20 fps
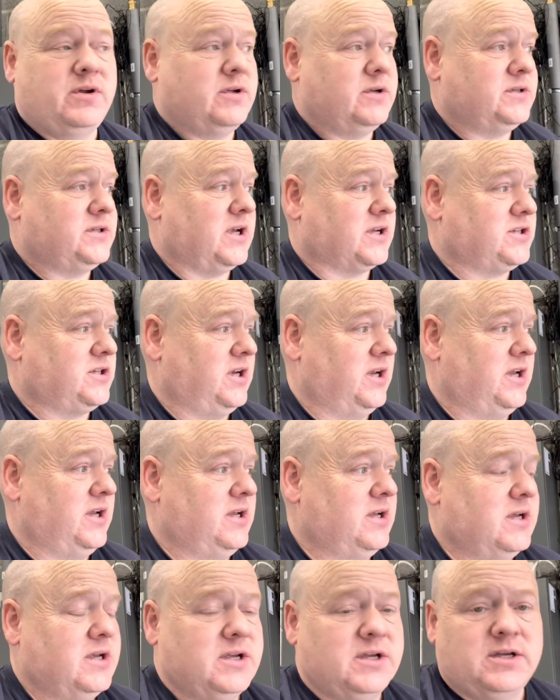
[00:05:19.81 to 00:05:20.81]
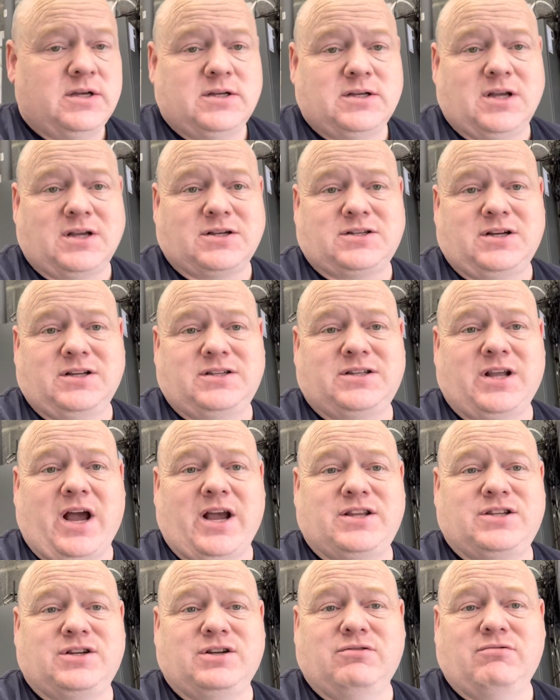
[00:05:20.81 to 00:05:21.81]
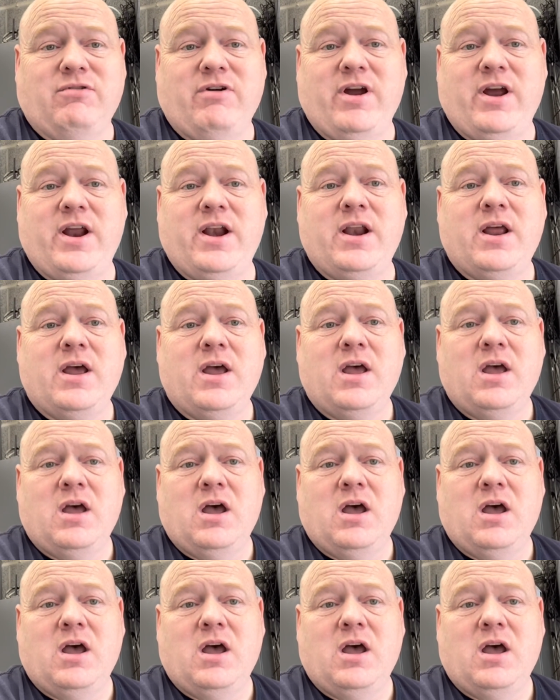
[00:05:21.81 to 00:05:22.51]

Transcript: It's actually started to rain,